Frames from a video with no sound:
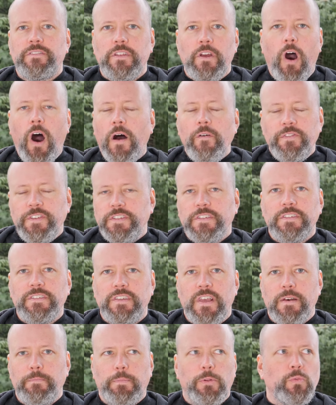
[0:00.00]
this, the obvious
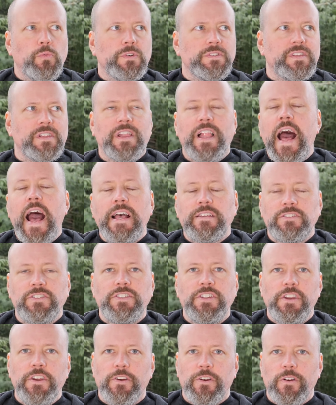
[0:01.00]
example, was
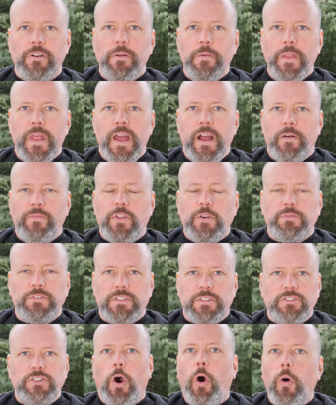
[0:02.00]
last year. There was
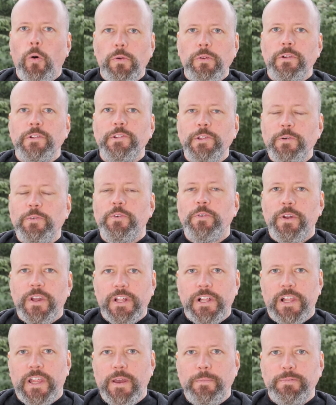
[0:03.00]
a total lunar
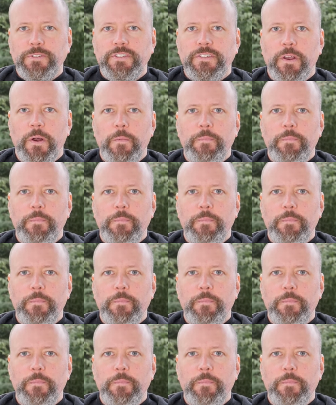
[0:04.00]
eclipse,